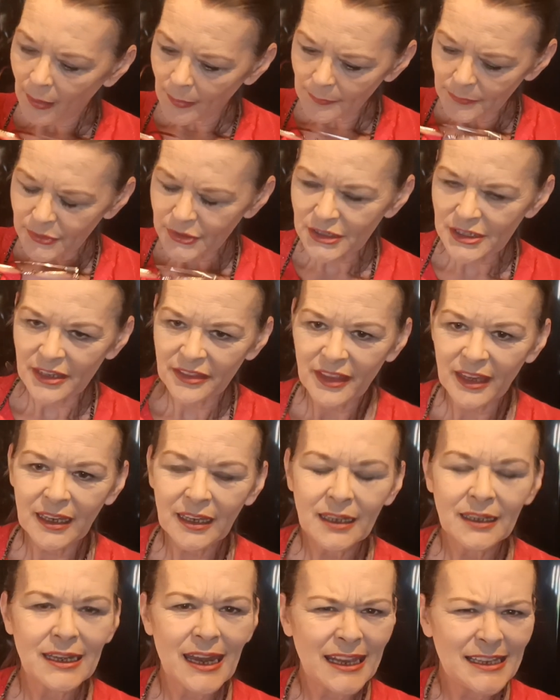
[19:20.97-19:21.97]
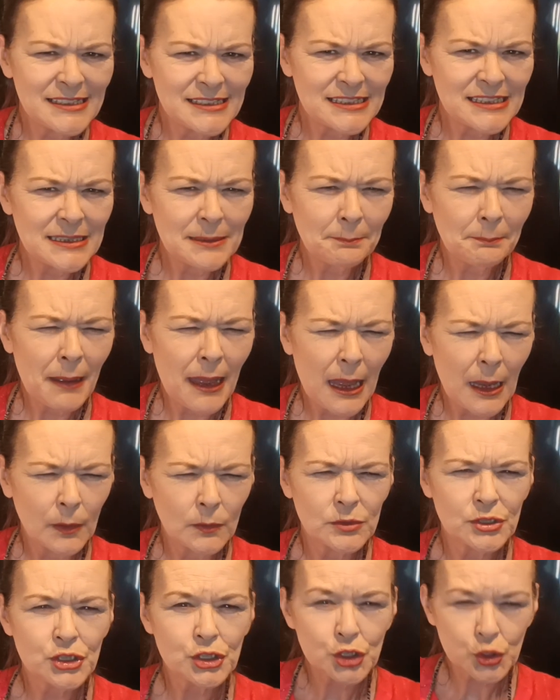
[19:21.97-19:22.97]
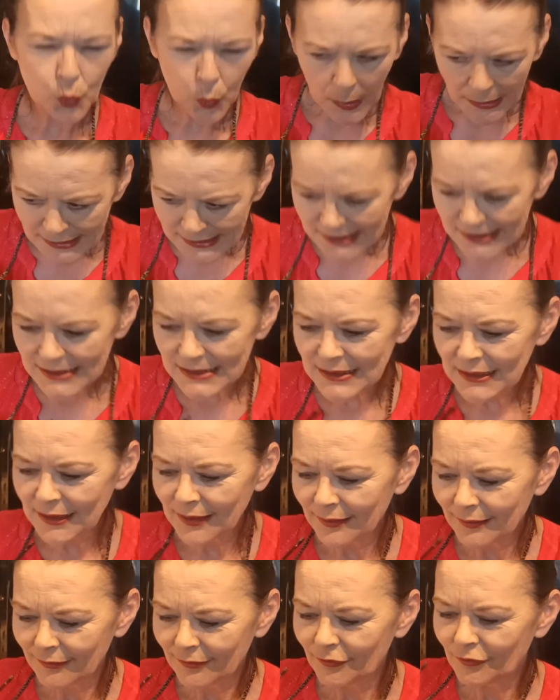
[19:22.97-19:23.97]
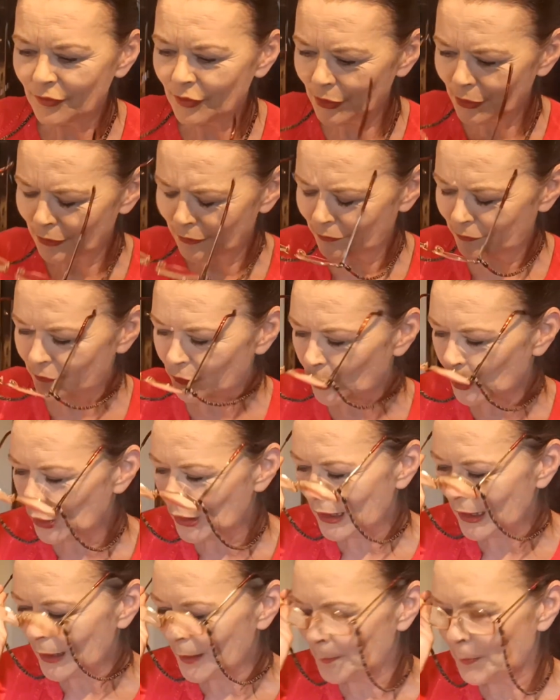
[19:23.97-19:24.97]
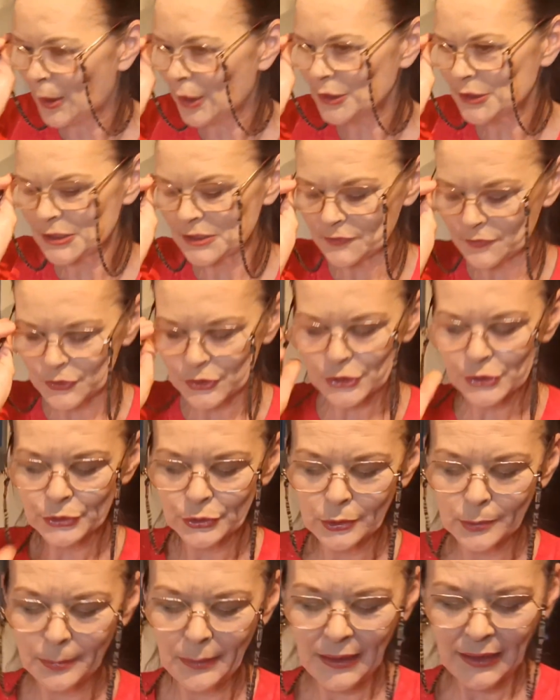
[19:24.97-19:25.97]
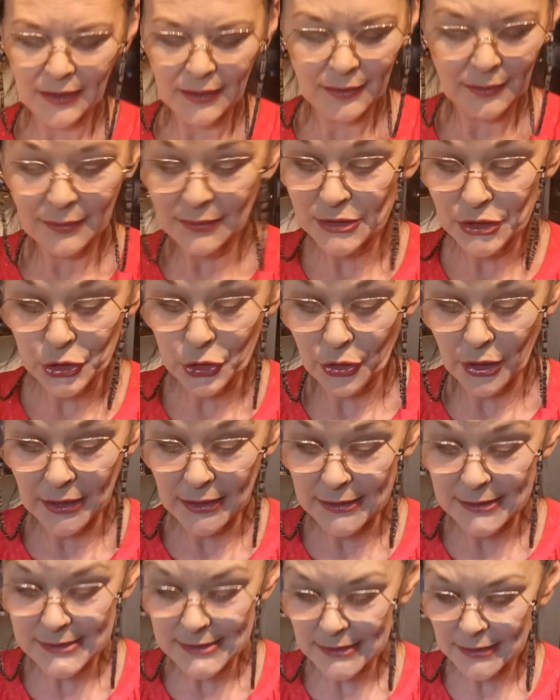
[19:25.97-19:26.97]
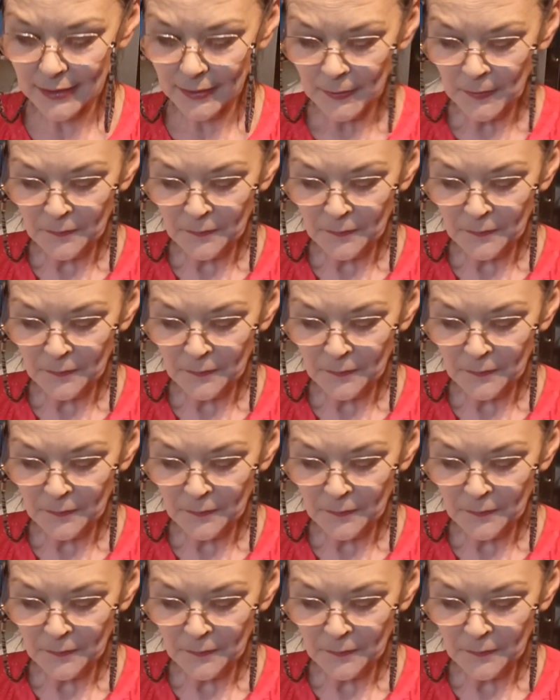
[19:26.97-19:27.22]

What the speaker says: but I think £19.20 for 4 little pots of sorbet is crazy.